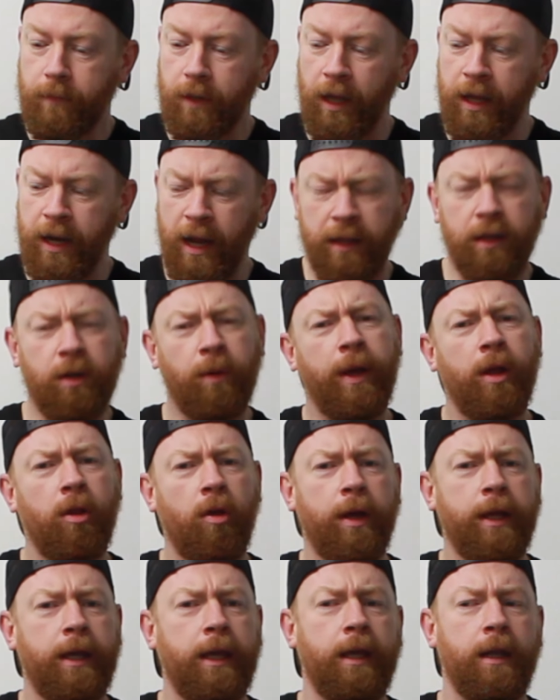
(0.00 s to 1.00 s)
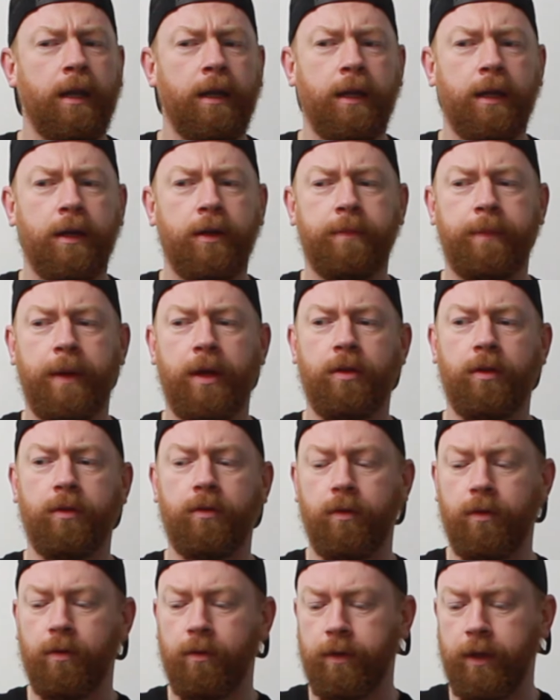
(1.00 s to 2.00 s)
And I had quite a lot of gear in there, especially
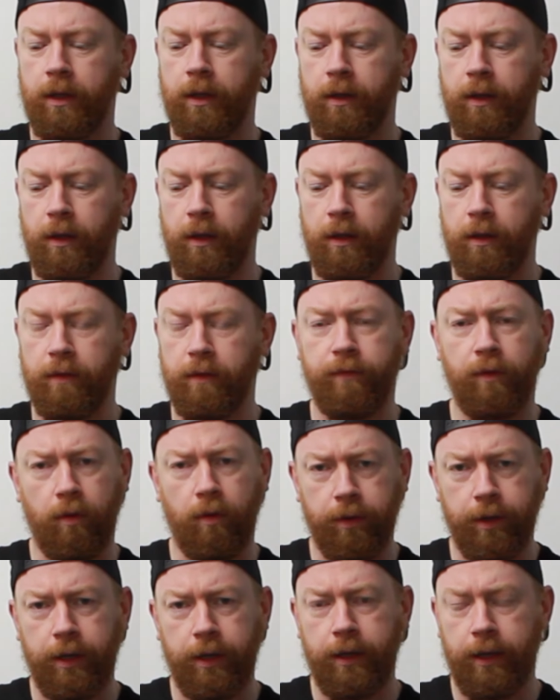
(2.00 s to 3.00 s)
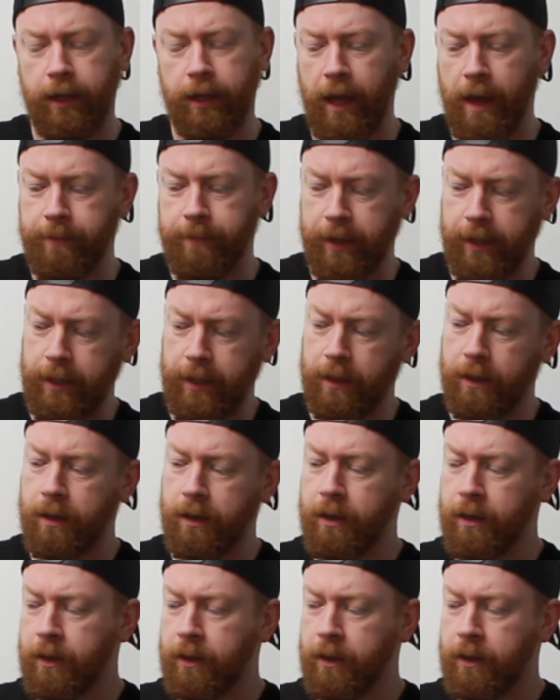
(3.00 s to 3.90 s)
doing all the vlogging and the camera gear.